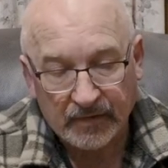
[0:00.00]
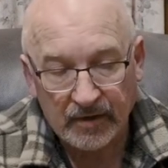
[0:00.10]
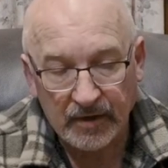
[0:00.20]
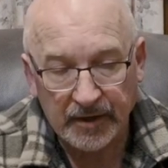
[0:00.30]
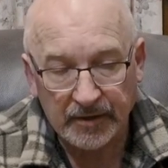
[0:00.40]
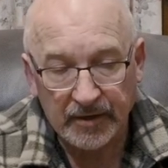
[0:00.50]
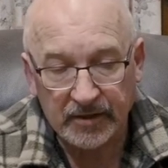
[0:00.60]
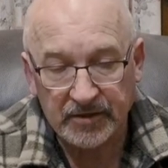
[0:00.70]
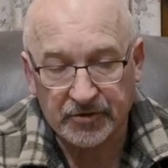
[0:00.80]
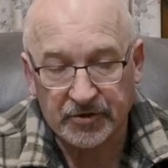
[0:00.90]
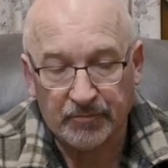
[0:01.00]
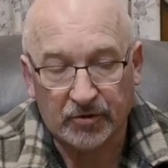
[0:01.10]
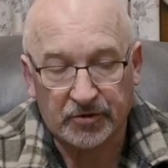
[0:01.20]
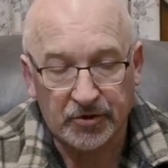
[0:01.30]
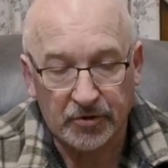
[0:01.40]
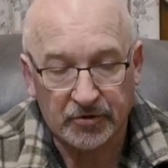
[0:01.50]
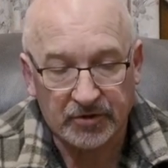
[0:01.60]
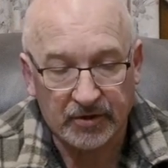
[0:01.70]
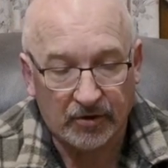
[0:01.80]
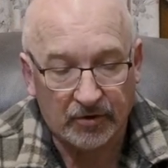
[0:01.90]
And it's actually put to
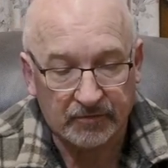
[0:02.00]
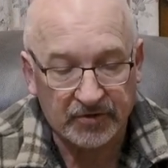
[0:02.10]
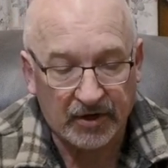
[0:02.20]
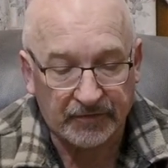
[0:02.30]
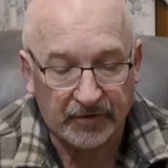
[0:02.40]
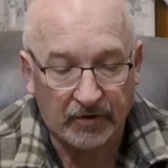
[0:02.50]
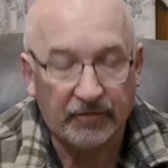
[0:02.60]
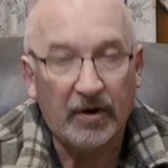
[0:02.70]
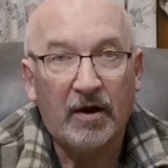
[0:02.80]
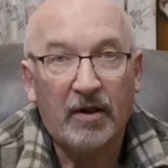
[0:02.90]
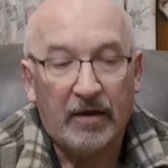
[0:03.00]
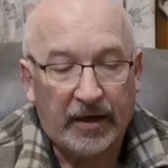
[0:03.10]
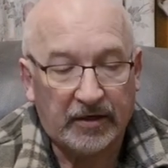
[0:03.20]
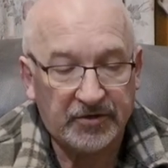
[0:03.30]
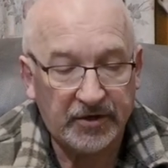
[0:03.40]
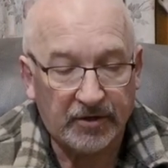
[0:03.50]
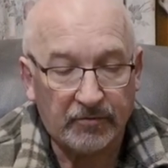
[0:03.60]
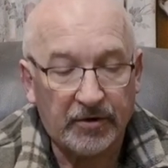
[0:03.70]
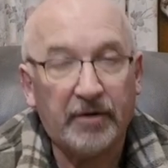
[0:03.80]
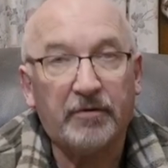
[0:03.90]
use a lot of stuff that I've had sitting
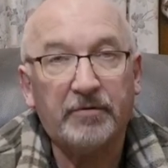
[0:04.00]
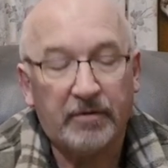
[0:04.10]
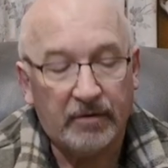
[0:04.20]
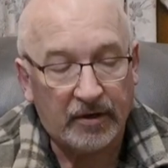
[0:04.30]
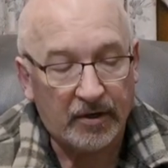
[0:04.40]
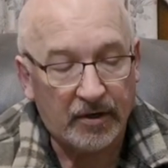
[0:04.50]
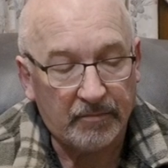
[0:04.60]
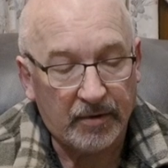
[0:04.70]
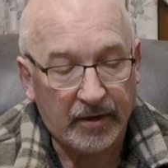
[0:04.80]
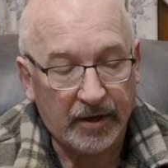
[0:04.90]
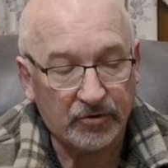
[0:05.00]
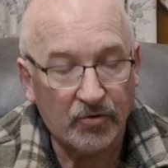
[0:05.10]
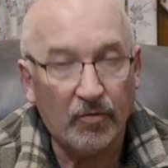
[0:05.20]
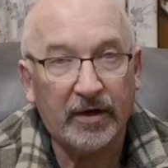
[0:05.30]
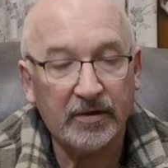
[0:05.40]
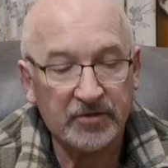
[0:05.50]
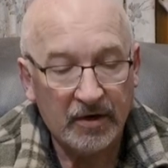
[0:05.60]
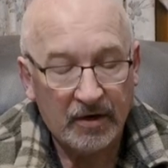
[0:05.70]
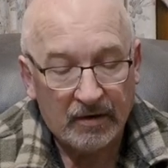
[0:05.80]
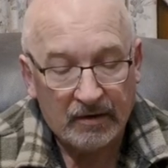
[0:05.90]
around, as always,
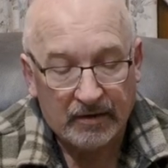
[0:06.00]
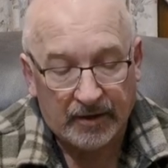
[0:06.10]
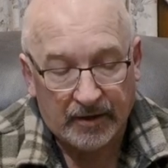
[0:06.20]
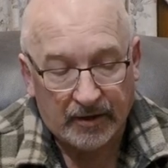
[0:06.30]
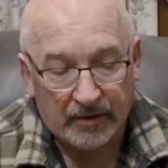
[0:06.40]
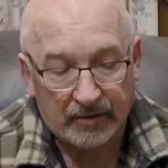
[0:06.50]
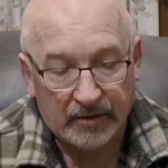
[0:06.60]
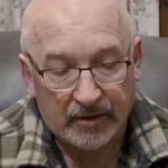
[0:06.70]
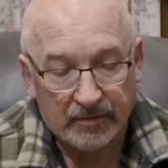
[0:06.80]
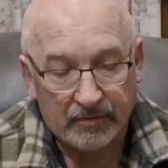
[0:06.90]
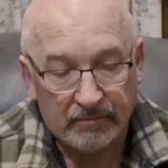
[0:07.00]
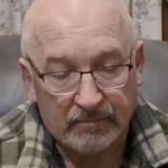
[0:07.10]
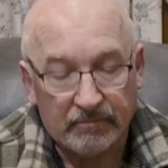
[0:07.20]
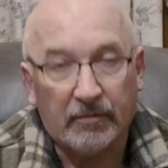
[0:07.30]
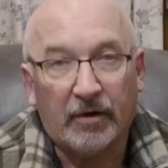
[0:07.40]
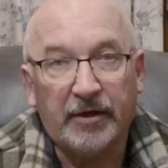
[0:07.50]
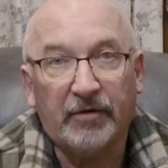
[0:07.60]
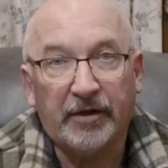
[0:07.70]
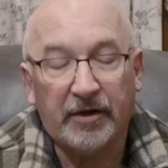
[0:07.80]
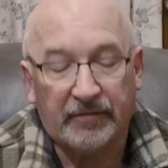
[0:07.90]
and I'll
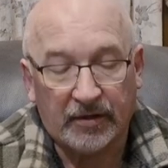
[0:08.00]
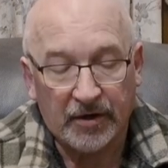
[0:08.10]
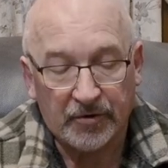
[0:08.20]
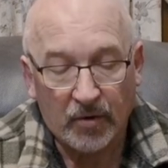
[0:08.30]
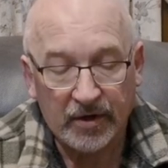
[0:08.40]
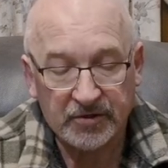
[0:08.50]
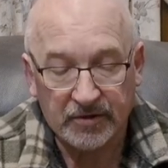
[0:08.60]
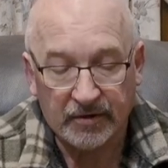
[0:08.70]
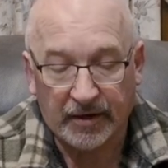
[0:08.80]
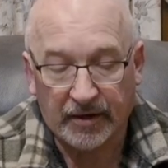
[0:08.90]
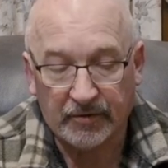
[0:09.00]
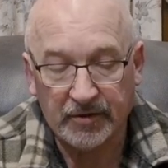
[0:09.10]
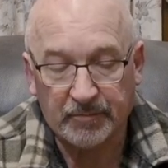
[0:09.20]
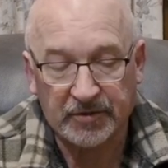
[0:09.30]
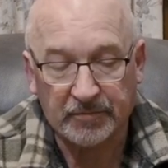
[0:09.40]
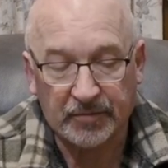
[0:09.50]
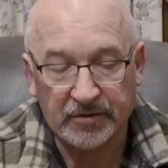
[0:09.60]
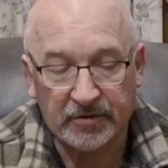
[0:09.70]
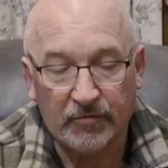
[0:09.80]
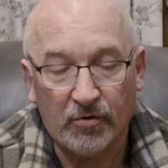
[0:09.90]
never let anything go to waste, and these bits and
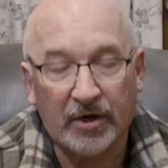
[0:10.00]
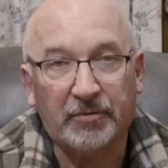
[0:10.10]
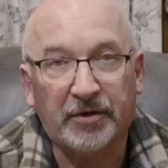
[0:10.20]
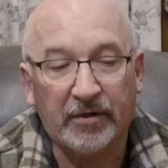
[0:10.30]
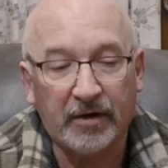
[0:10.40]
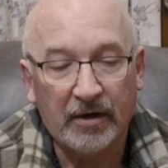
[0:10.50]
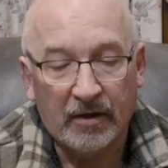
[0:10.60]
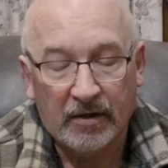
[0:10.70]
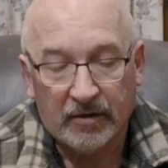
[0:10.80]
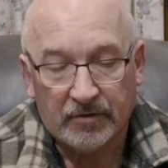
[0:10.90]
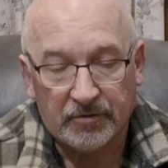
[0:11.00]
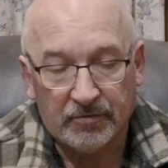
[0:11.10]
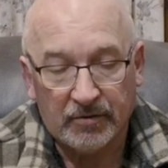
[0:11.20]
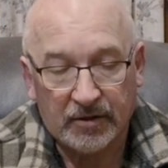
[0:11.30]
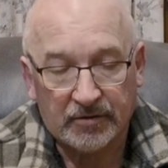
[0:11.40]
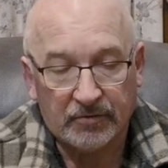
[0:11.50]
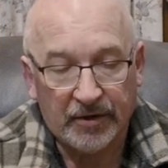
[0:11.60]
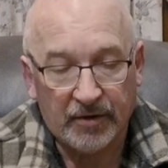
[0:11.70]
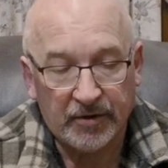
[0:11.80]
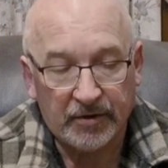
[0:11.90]
pieces have all come together to
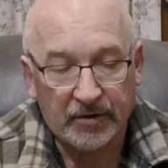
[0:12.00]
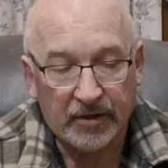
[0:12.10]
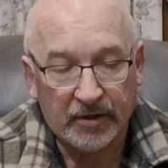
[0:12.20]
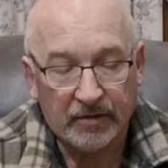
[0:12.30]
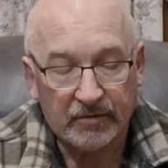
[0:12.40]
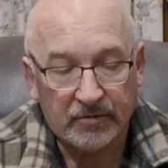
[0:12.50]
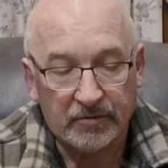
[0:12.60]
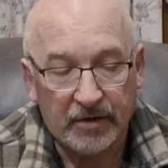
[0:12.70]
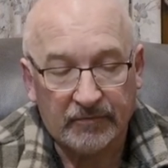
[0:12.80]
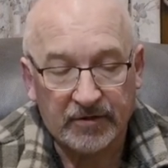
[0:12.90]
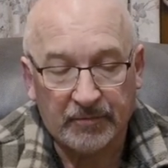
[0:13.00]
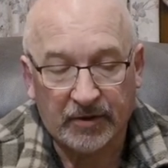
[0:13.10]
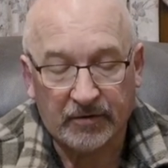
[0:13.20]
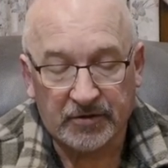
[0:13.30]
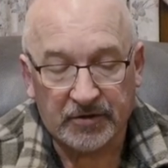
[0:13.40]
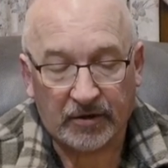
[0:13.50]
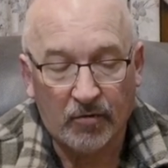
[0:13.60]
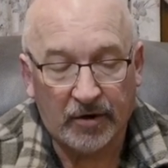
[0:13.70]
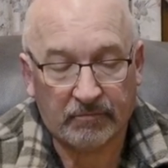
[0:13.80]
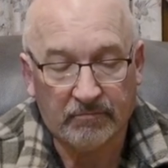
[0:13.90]
allow me to have something that's
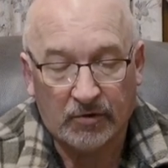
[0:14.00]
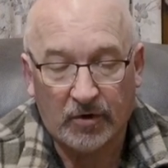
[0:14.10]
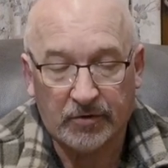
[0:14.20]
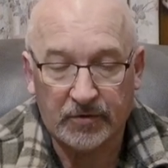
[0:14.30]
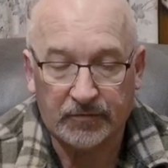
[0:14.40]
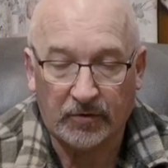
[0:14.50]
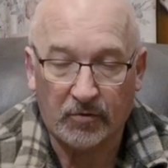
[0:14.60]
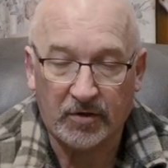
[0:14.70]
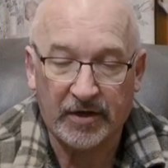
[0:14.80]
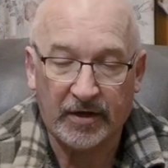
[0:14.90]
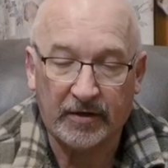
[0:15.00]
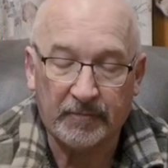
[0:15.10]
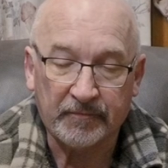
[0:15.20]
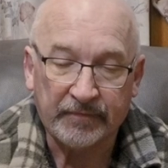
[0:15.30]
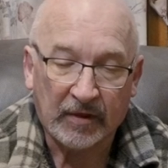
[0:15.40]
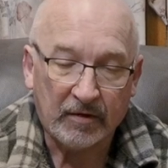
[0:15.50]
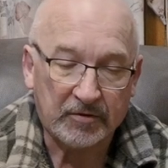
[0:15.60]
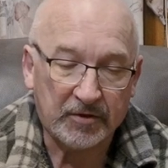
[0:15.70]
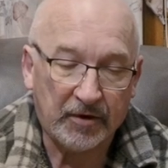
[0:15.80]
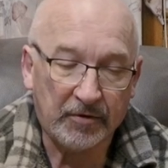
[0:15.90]
quite useful and quite handy.
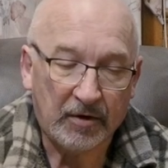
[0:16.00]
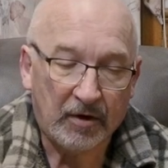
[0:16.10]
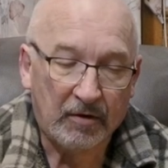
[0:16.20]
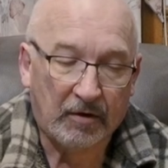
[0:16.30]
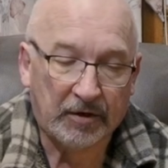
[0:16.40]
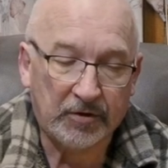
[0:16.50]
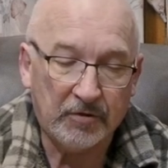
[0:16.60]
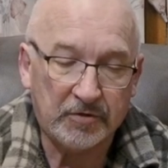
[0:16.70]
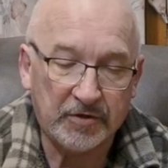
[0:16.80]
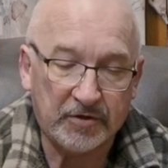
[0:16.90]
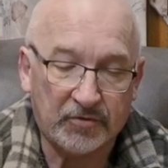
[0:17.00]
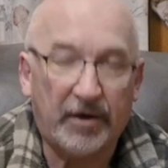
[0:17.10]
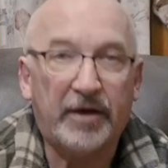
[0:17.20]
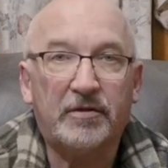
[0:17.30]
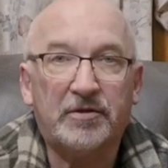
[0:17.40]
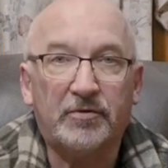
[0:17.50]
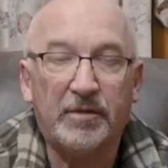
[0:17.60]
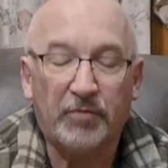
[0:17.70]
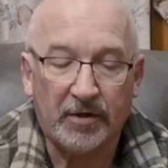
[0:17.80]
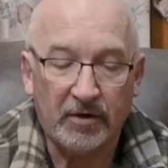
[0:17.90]
So I can use this or hand this to
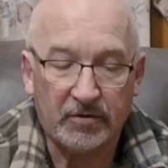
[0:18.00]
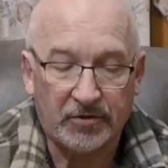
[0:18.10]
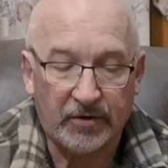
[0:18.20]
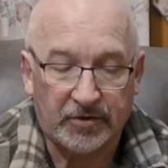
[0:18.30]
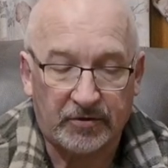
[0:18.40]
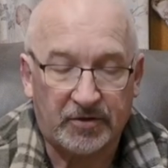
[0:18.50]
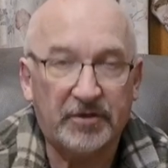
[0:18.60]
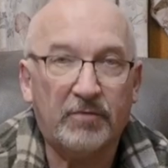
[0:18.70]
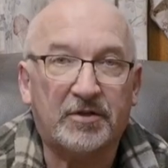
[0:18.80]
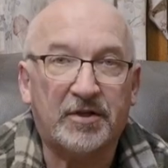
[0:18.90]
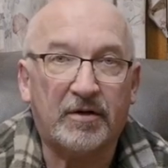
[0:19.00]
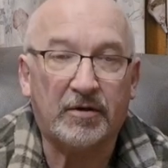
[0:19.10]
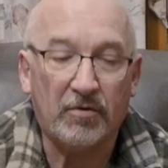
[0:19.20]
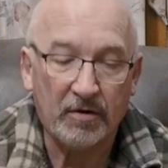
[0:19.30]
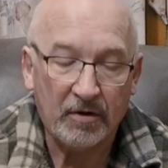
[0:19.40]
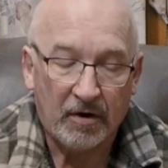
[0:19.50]
anybody else to actually see what's going on,